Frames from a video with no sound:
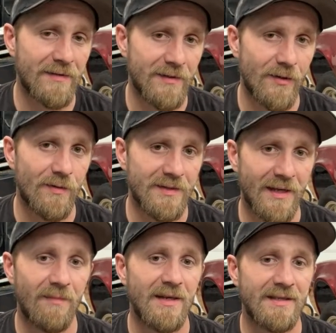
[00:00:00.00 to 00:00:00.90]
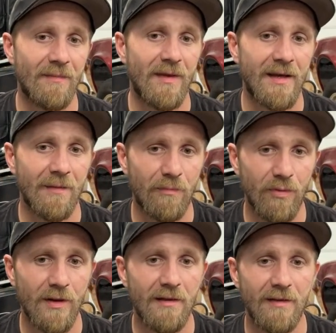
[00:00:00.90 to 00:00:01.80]
do is going to be something
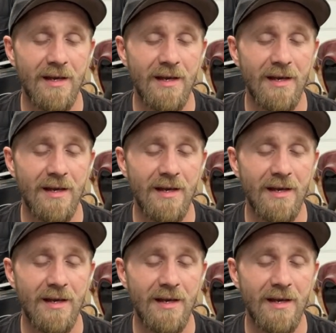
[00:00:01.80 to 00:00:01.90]
completely